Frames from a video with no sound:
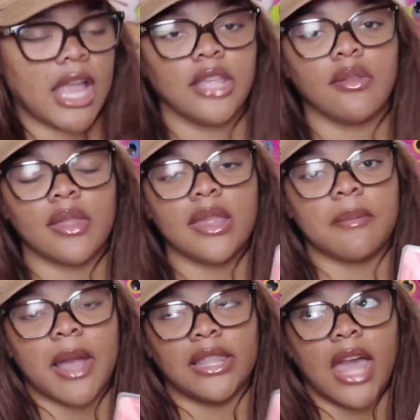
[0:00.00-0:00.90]
I used these
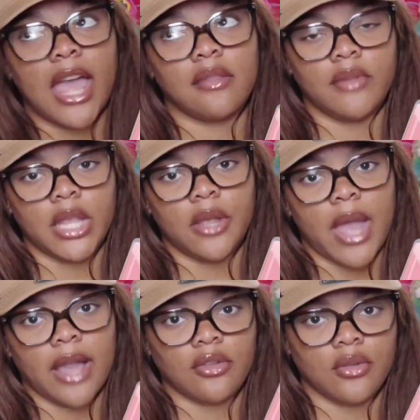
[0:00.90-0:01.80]
in my last video
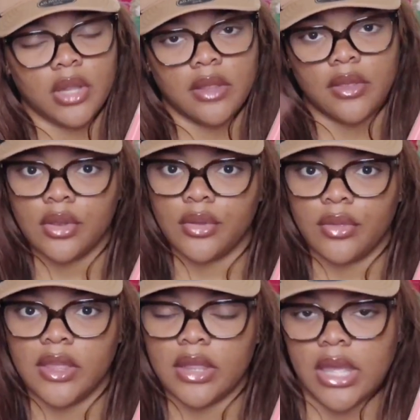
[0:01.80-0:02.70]
actually to do
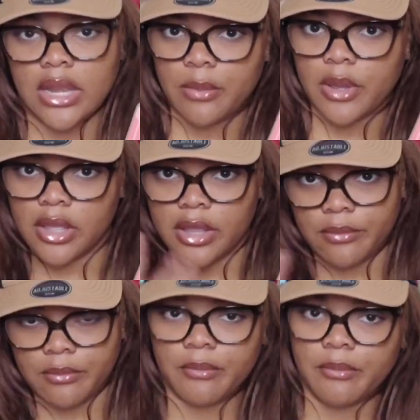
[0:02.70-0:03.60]
the Ladybug
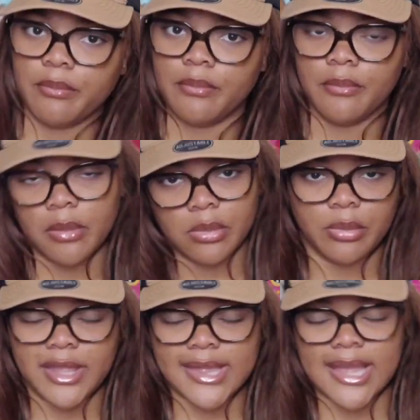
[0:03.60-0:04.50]
and
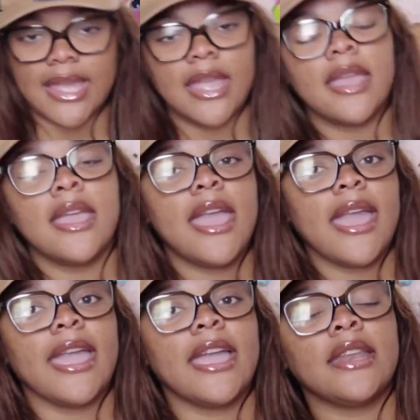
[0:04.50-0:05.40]
Bumblebee set,
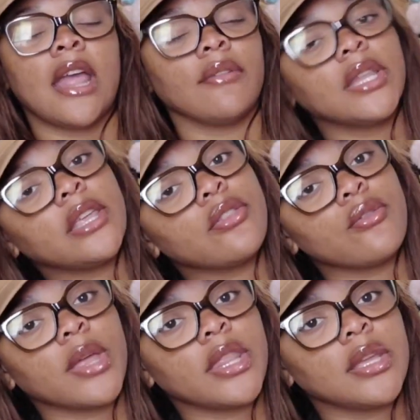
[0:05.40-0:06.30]
and I really
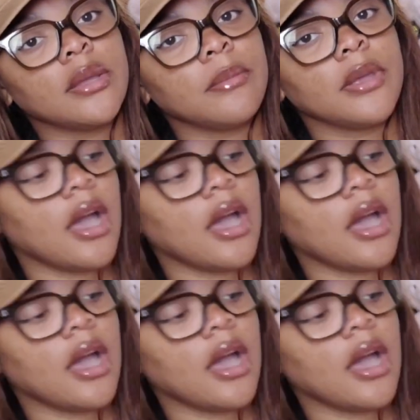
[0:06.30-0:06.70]
enjoy them.